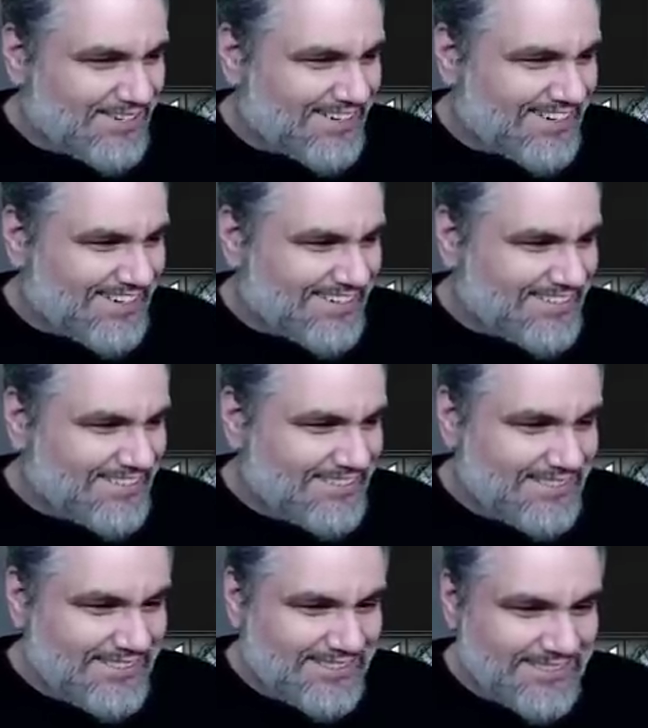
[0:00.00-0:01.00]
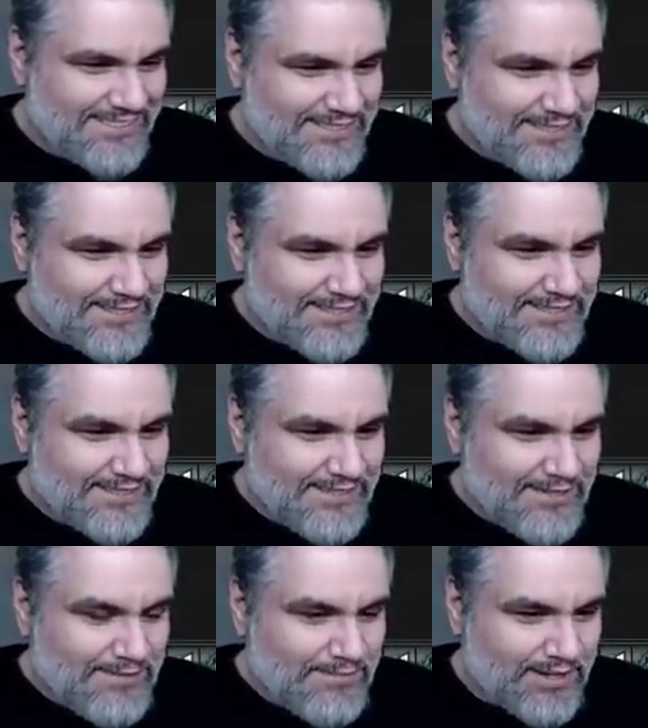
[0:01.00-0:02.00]
Draw a card.
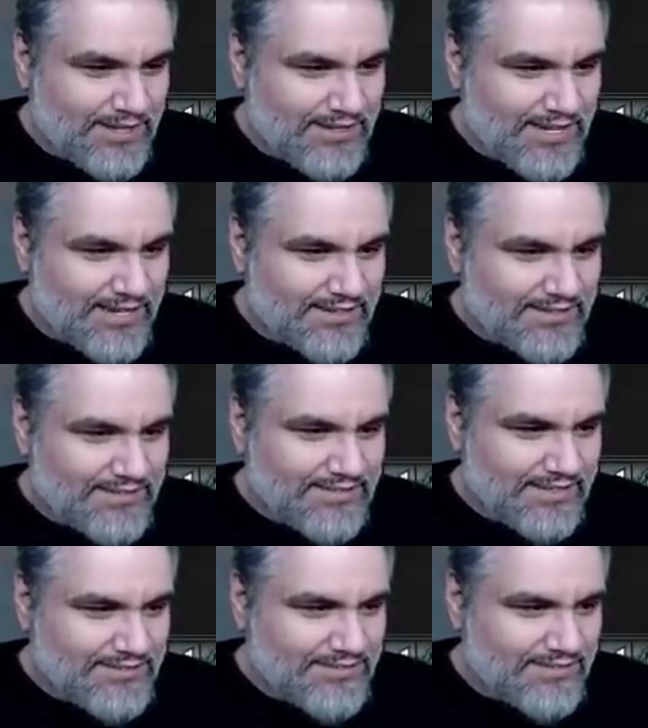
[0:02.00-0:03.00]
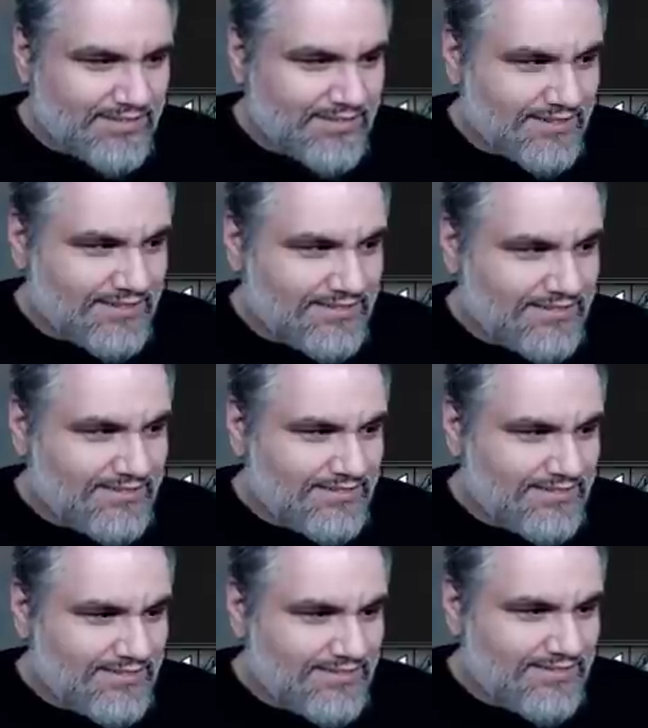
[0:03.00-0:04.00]
Play a land. And starting out with the library
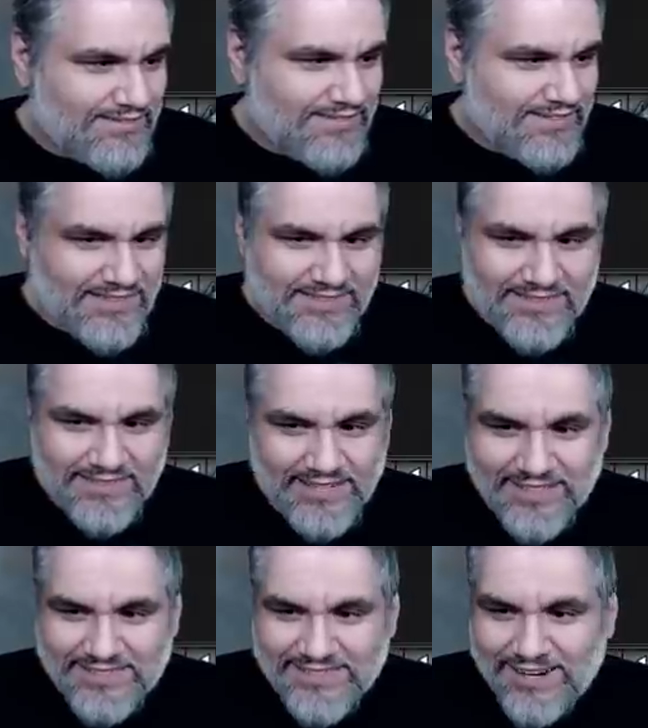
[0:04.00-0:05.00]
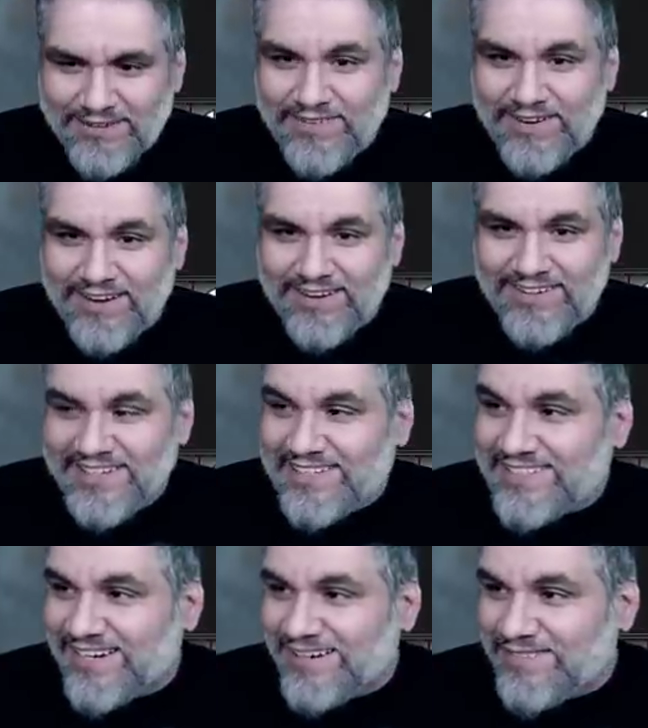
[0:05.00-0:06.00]
is really nuts. It's not a fair.
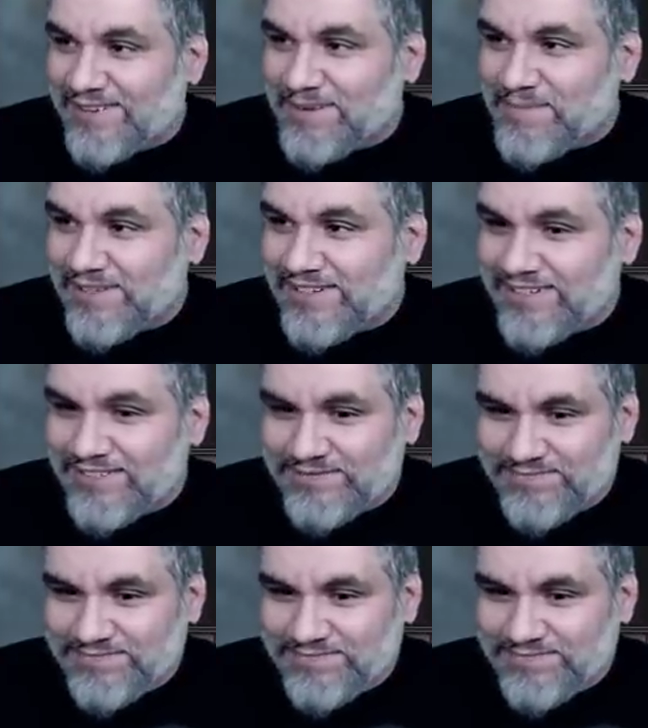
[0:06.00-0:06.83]
It's not a fair ability.